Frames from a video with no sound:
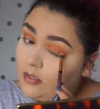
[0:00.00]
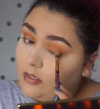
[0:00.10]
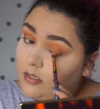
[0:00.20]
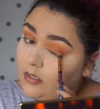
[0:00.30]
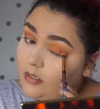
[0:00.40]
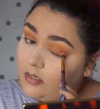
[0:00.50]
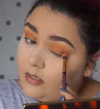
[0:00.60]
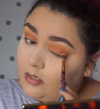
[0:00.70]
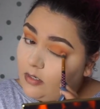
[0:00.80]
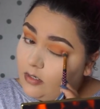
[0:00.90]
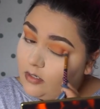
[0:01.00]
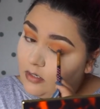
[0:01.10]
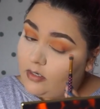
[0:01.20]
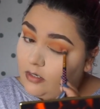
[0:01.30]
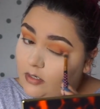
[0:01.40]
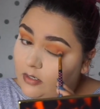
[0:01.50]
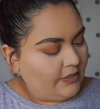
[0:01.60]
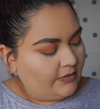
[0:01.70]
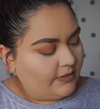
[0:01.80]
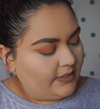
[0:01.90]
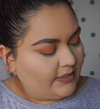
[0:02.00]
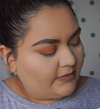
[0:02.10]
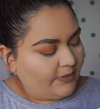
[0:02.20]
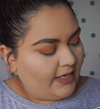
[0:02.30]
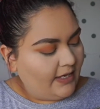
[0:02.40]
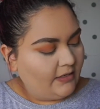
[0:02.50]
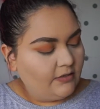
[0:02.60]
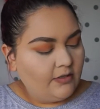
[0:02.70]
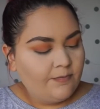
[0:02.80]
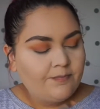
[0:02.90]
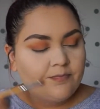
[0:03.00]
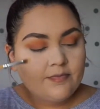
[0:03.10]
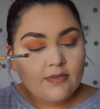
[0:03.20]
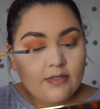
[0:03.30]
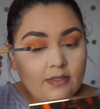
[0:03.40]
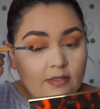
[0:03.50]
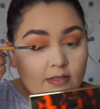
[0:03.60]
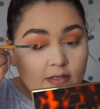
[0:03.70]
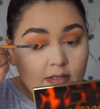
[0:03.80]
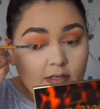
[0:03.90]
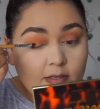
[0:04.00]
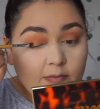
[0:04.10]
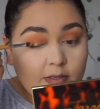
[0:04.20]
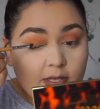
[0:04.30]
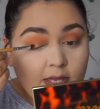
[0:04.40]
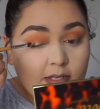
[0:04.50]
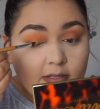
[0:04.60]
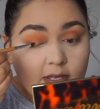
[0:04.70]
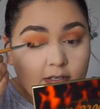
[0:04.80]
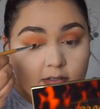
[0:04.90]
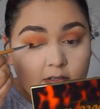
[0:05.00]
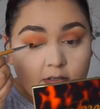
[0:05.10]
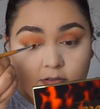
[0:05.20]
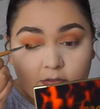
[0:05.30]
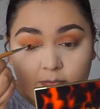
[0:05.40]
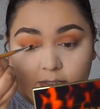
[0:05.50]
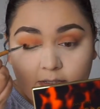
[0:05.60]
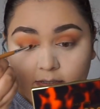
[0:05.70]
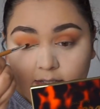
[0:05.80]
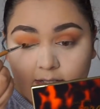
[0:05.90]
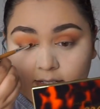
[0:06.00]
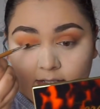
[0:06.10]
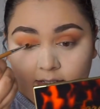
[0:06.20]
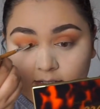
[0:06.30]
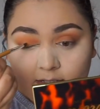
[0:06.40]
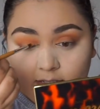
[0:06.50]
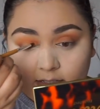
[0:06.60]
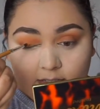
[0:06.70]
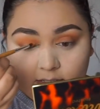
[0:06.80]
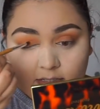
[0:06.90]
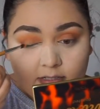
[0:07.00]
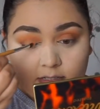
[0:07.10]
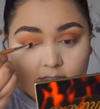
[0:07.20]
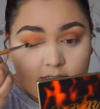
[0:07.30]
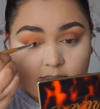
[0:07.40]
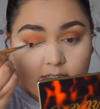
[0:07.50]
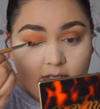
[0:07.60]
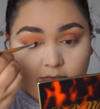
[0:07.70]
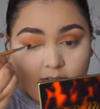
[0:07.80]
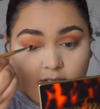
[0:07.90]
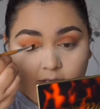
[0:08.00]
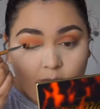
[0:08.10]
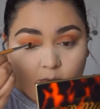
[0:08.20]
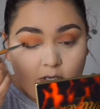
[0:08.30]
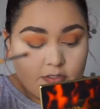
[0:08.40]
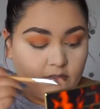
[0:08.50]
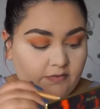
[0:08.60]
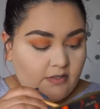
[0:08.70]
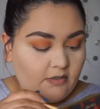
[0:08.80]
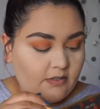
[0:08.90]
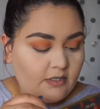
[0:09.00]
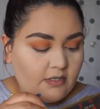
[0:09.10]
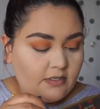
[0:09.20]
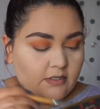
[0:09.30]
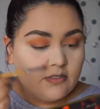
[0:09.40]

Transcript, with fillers: I take some candle. I'm gonna add that onto my lid just to have a light wash of it on there.